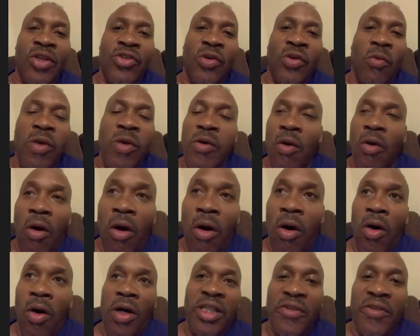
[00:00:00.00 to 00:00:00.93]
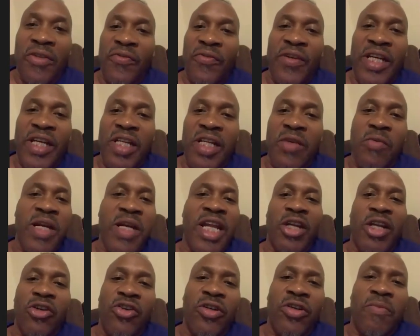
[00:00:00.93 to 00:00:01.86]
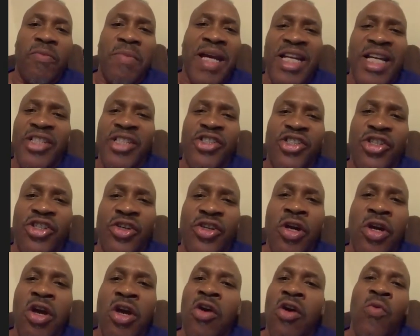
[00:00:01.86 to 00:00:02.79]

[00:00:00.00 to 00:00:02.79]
So we were all undefeated. We had a good manager.